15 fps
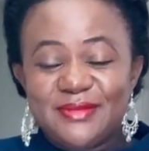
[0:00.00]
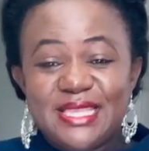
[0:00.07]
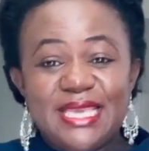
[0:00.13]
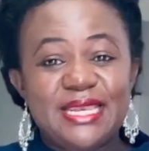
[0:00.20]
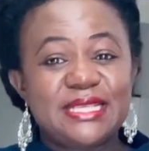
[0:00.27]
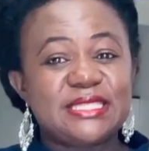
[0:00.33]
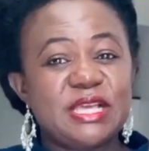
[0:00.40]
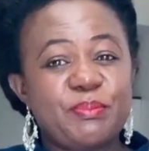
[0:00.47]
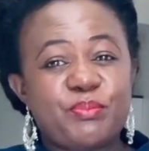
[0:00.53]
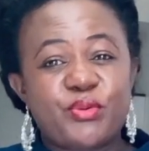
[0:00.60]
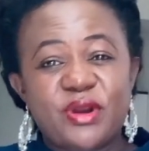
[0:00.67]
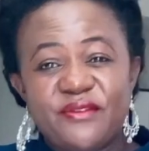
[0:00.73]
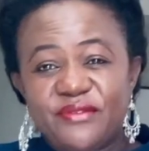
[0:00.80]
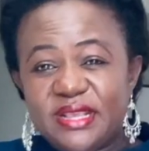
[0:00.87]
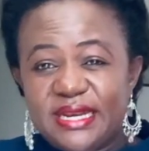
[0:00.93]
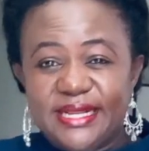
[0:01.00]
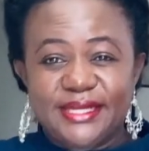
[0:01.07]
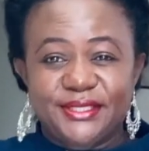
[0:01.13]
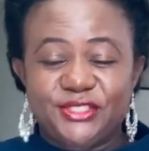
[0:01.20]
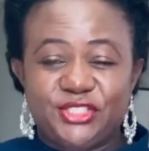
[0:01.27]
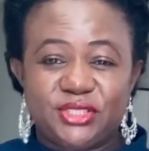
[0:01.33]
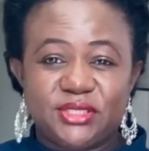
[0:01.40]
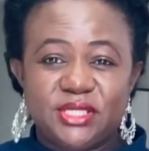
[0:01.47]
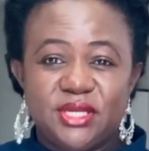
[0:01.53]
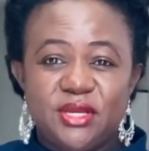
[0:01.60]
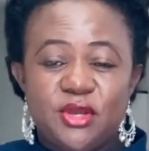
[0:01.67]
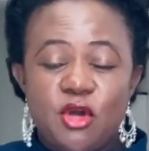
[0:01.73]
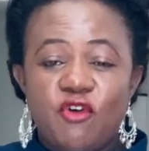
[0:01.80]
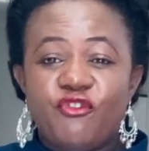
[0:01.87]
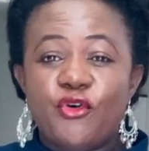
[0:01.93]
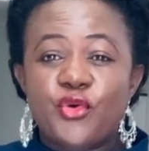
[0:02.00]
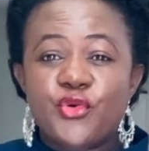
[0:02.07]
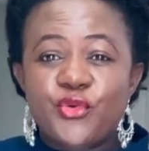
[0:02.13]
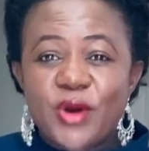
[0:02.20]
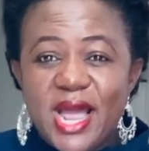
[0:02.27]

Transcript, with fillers: It is a privilege for